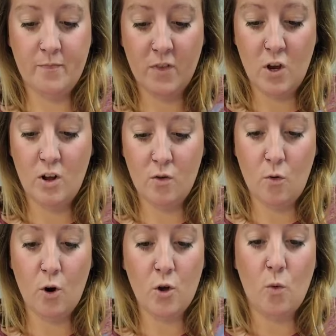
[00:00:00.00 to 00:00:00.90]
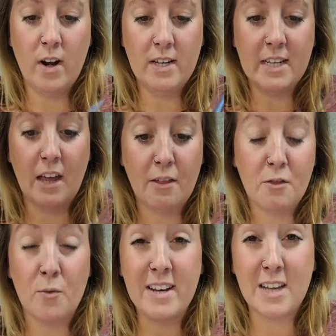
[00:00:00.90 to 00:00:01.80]
you know, or you wanted to get
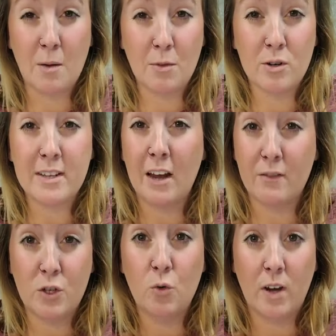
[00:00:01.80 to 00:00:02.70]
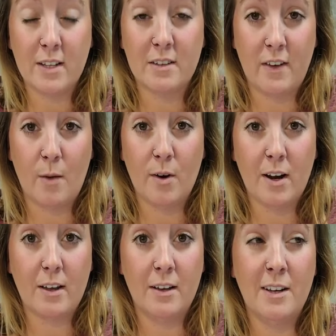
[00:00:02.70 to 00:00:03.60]
3 tumblers out of 2 cuts of
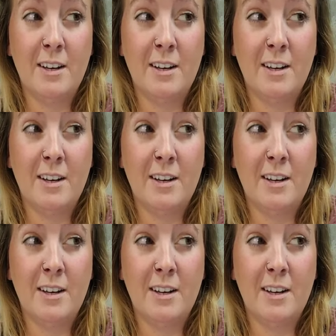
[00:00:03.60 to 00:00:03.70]
fabric,